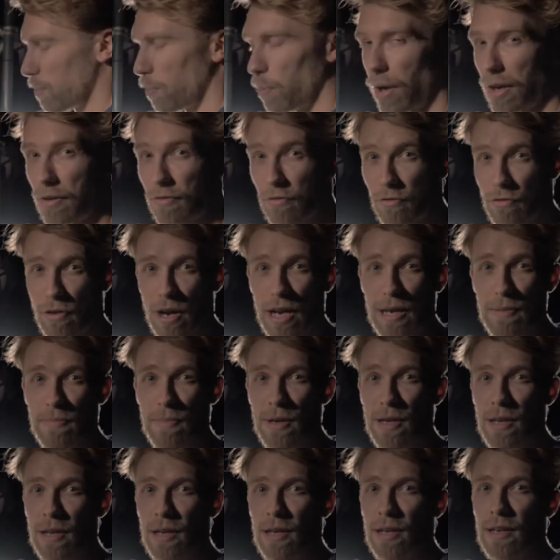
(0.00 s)
1 frame.
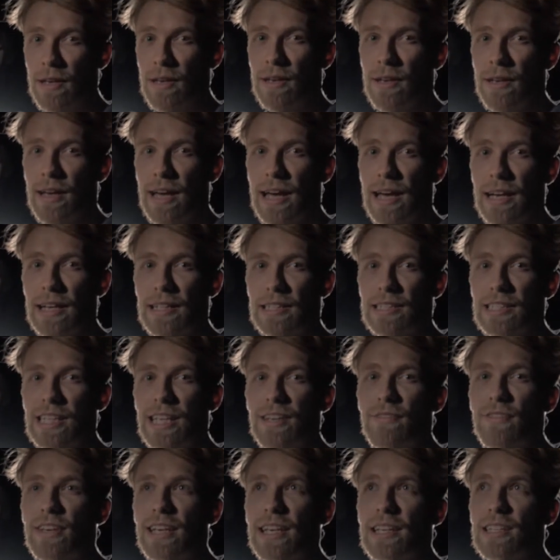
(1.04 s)
And in
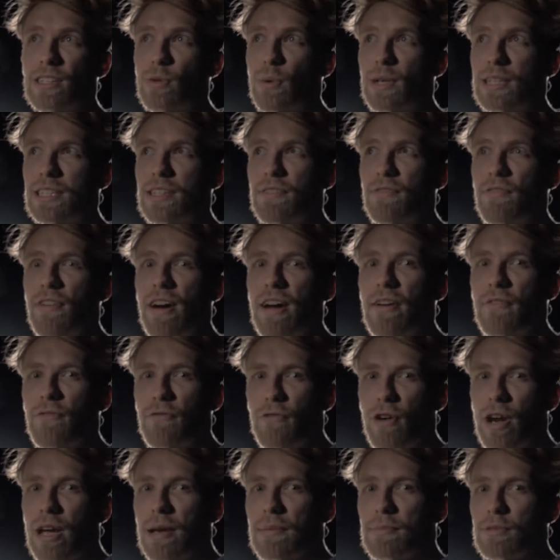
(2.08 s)
TV, 25
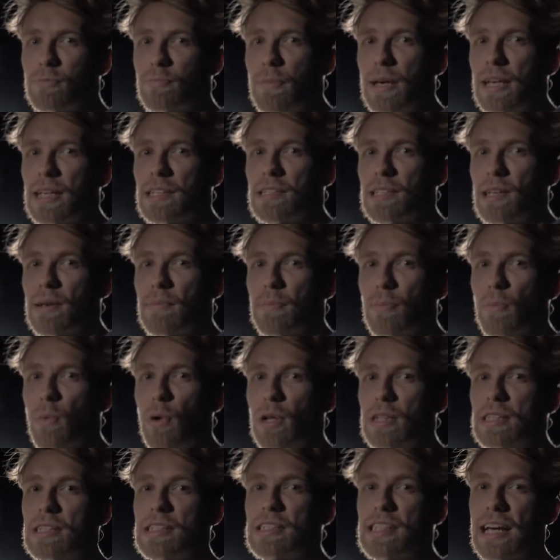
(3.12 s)
frames makes up
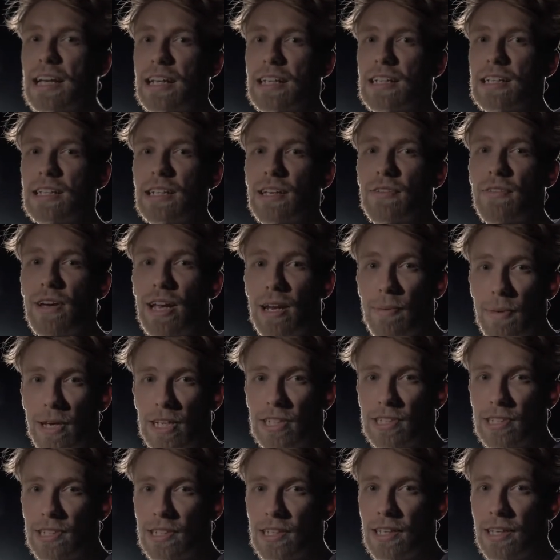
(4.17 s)
1 second of
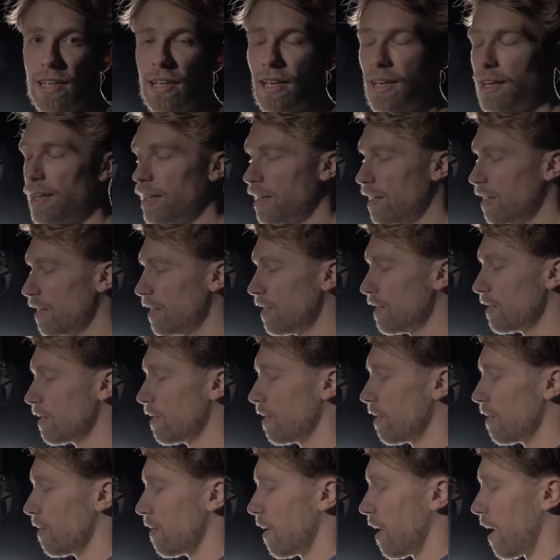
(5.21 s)
animation.
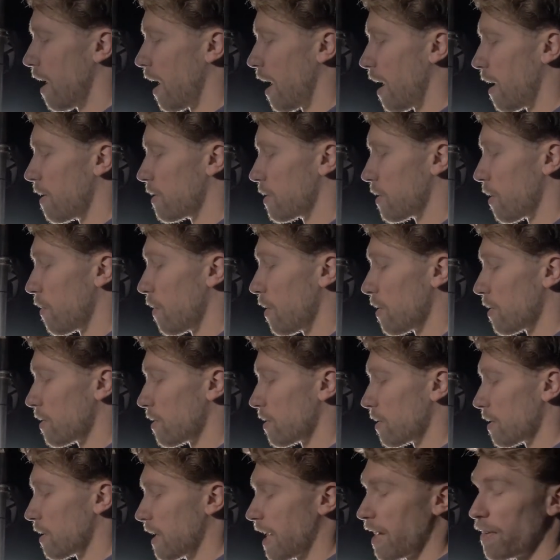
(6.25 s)
So
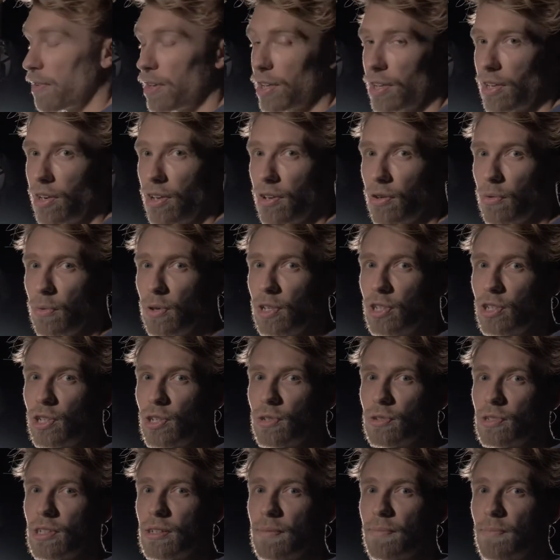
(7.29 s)
on Kiri and Lou, we
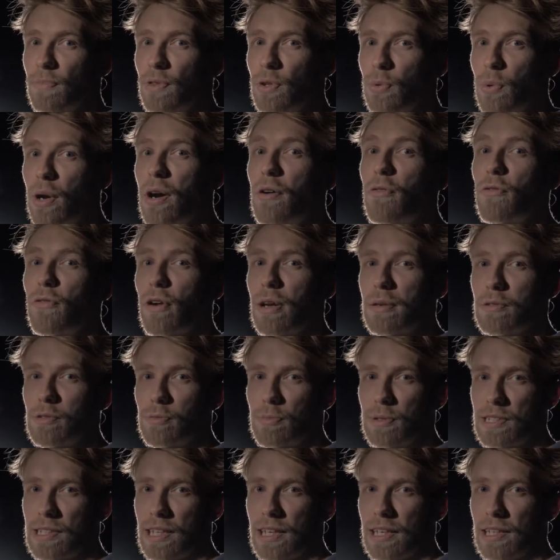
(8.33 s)
shoot at 12 frames
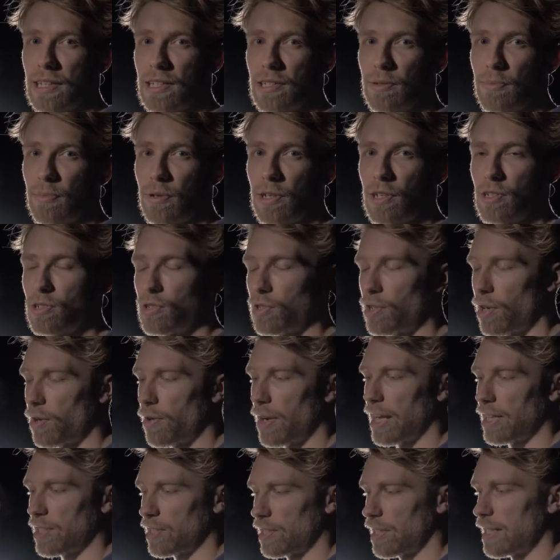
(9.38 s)
per second because you
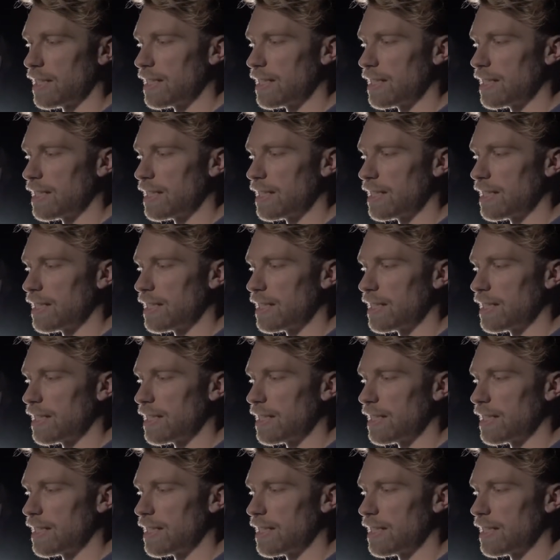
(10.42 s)
don't actually